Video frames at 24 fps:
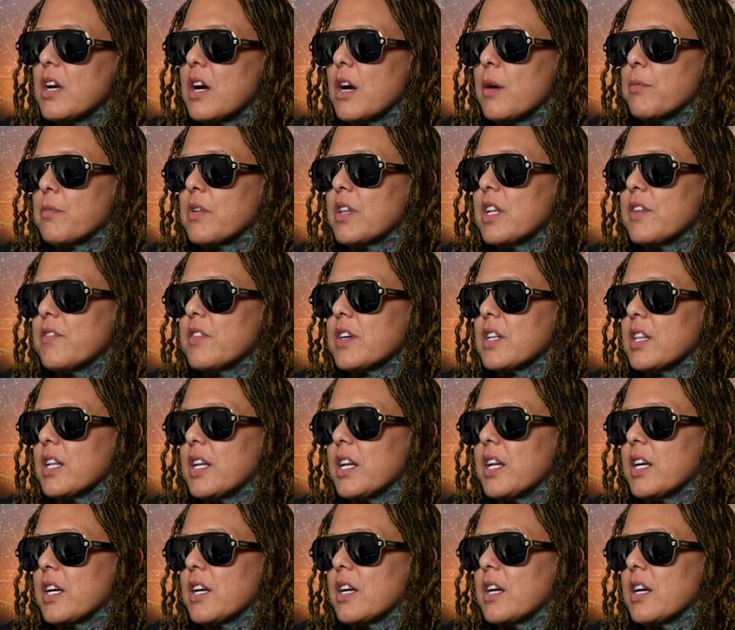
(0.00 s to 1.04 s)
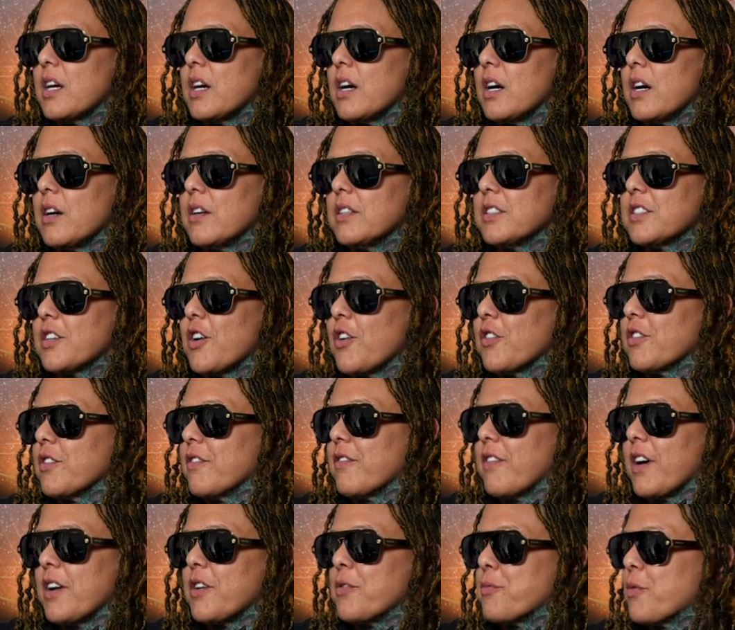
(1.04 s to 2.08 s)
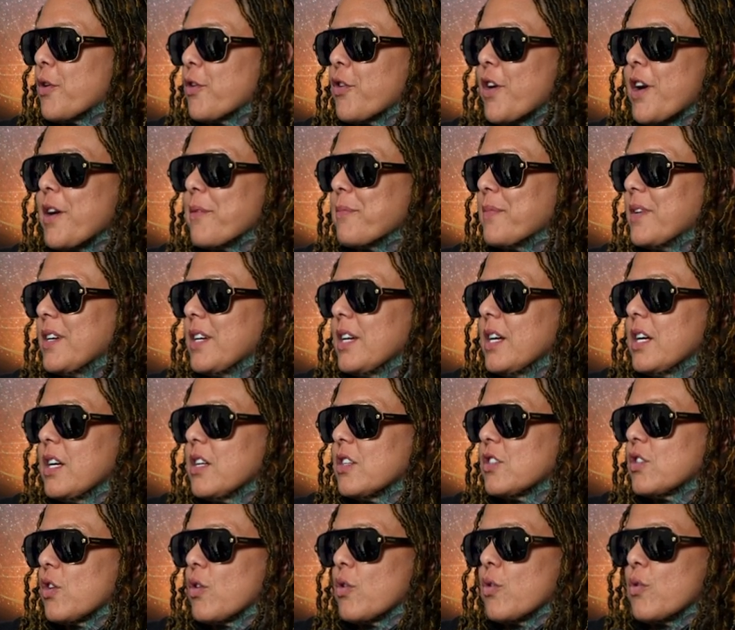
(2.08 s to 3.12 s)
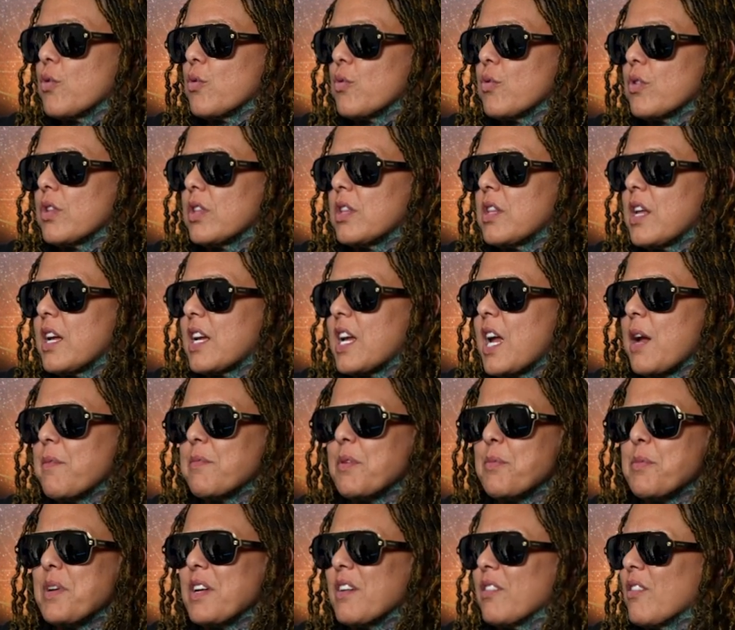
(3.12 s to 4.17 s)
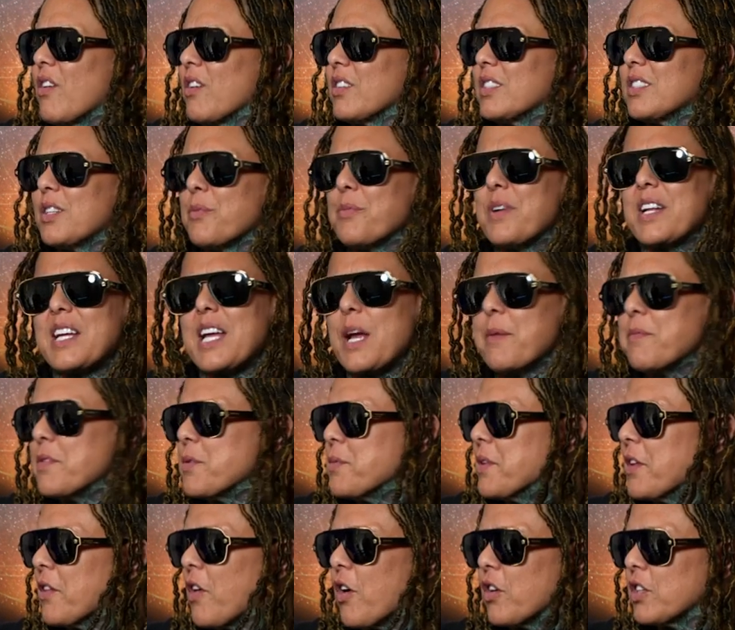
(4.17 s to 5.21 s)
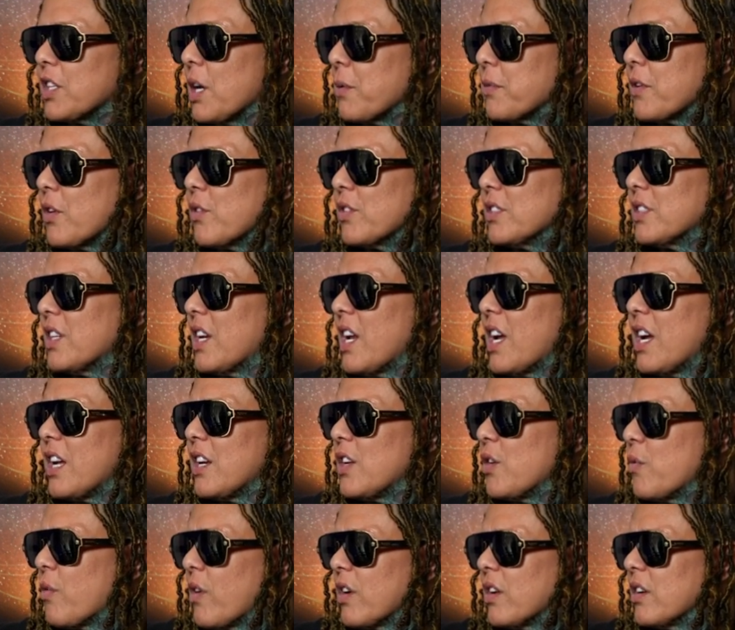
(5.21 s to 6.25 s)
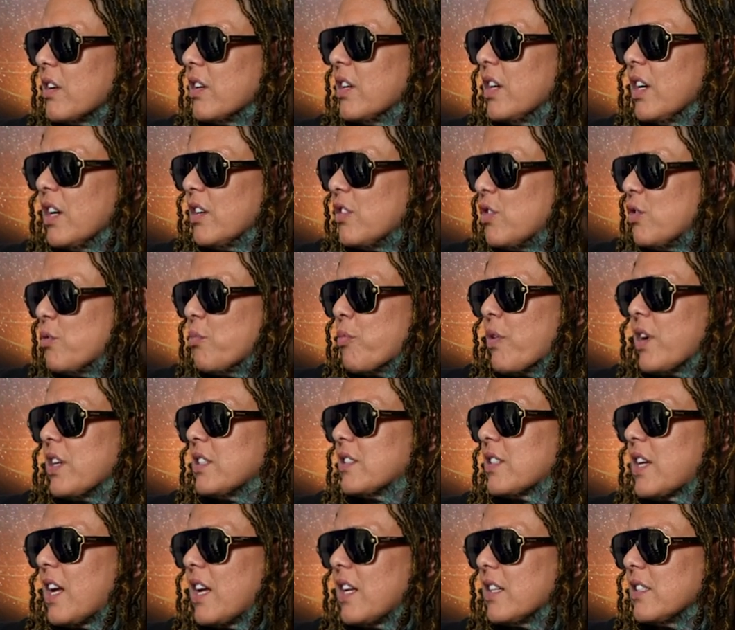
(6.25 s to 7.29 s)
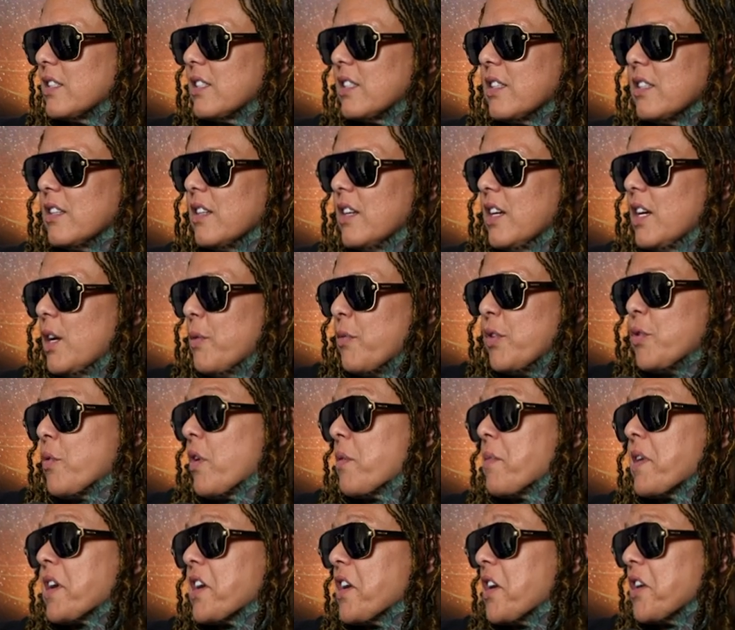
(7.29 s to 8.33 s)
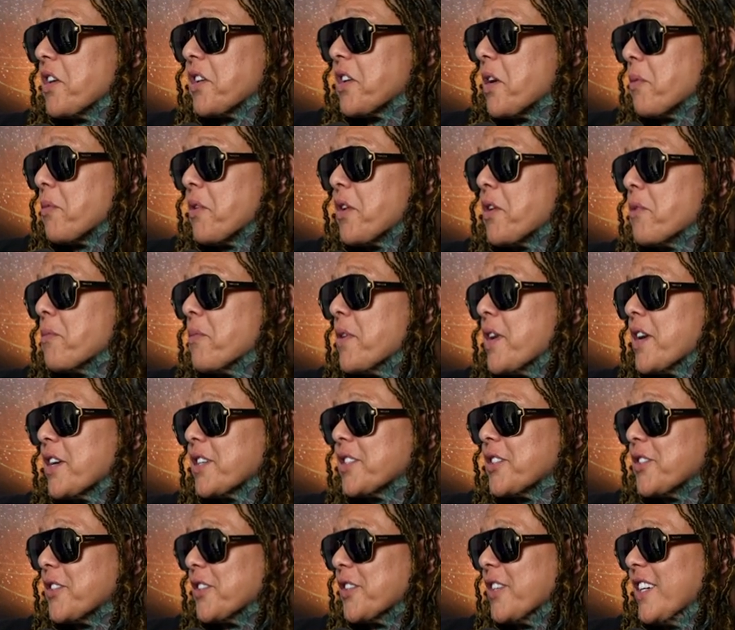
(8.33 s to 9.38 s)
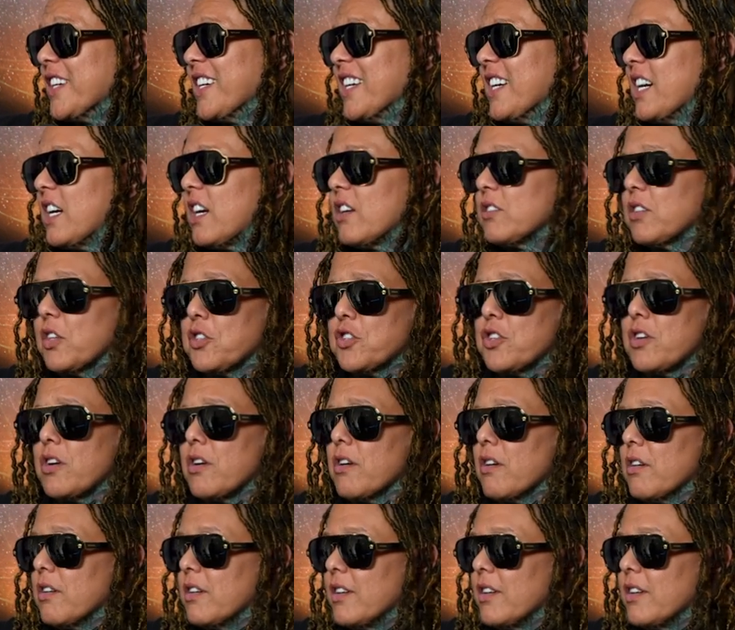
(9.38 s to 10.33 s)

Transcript: um, Cleveland Clinic. Uh, it's called the Fighter Program. Mm-hmm. So they came to me a lot. Somebody came to me a long time ago and said, "Hey, do you want to do brain scans and you want to make a, a couple hundred bucks?" Or I was like, "Sure."